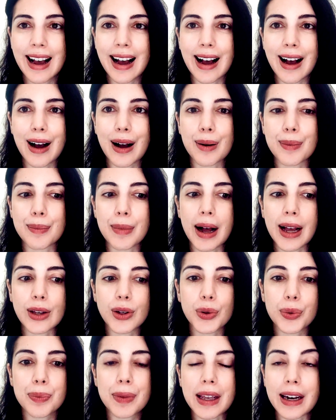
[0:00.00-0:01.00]
I
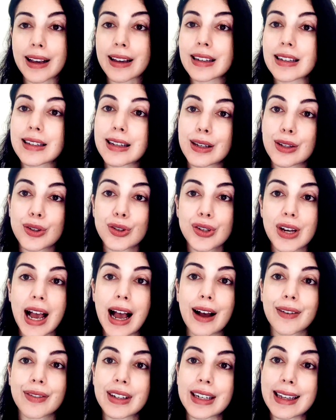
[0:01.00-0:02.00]
hope that I continue to
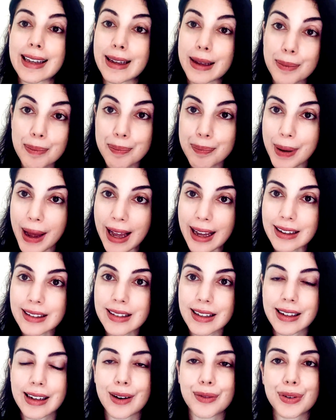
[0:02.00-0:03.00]
have an
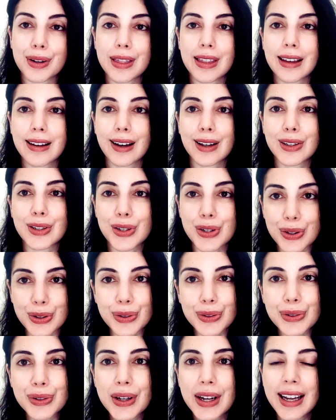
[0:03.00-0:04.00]
impact in everything I
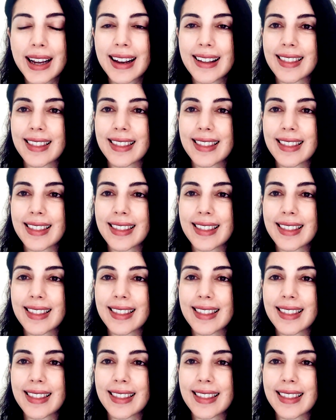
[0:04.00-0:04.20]
do,